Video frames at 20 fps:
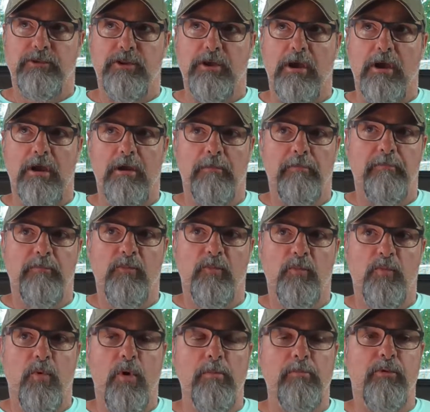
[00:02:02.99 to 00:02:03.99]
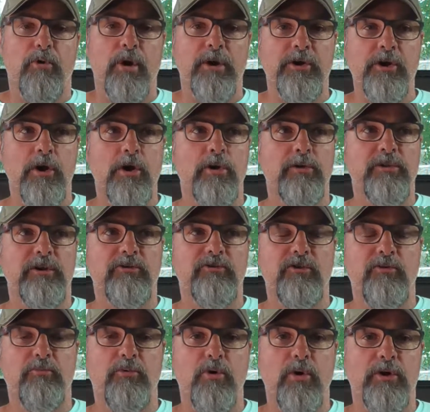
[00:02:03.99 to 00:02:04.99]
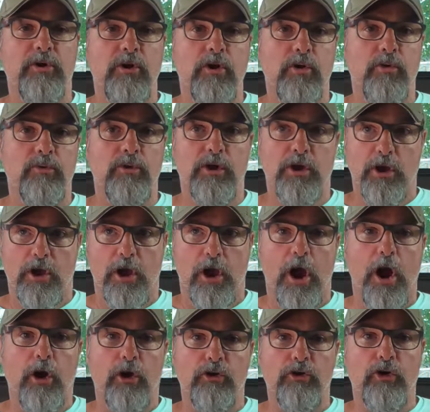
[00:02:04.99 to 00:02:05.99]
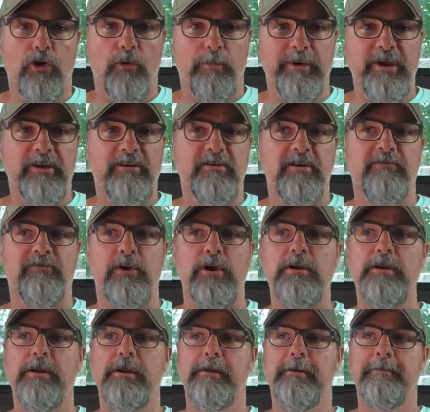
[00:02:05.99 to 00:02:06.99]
the 1.0 and the 2.0 are a little bit different.